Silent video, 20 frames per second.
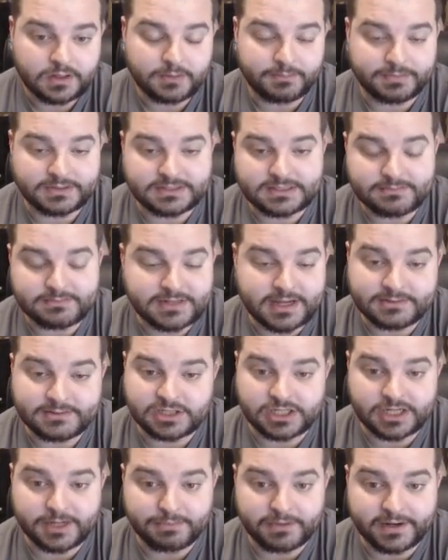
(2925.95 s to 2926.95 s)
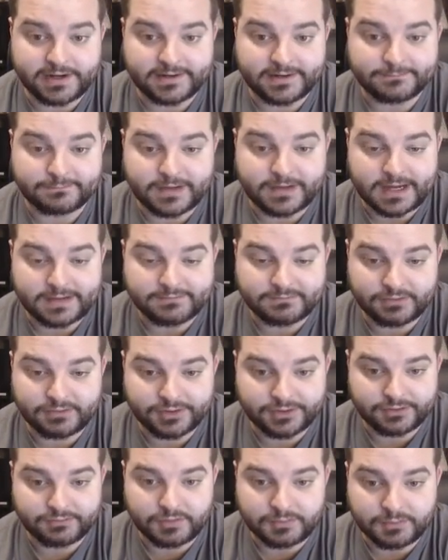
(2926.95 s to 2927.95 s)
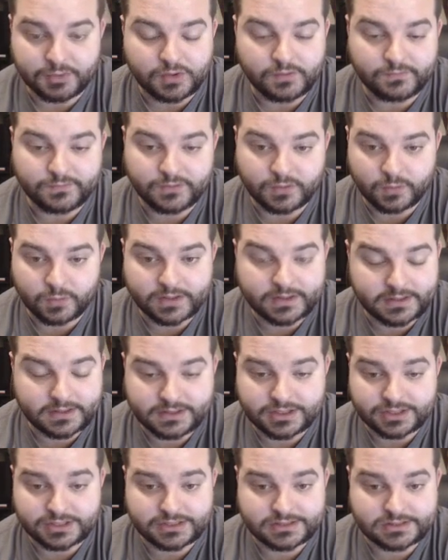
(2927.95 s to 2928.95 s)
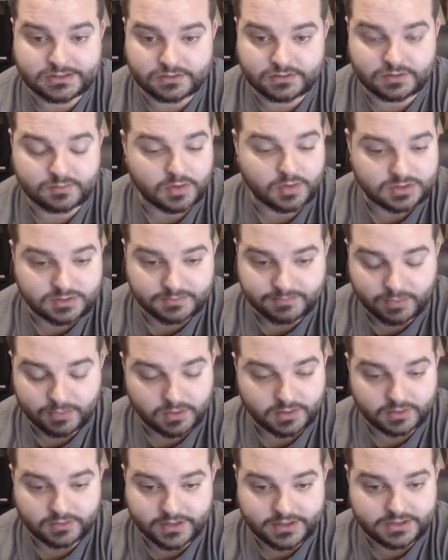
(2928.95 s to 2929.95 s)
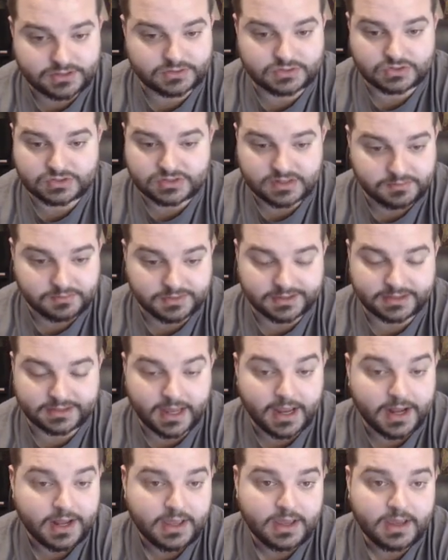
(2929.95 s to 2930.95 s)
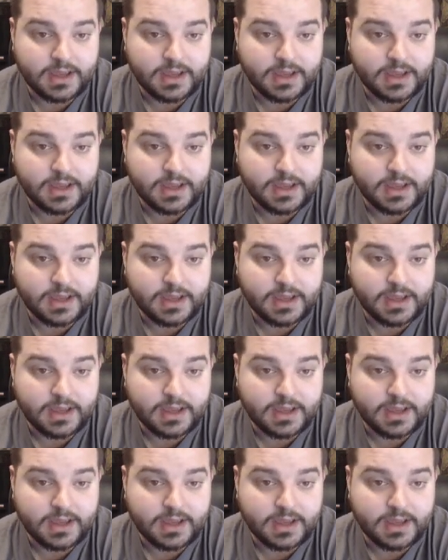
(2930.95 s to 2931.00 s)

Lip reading: But sometimes they're going to play it on 5 and they're going to remove your win conditions or the most important creatures or something like that.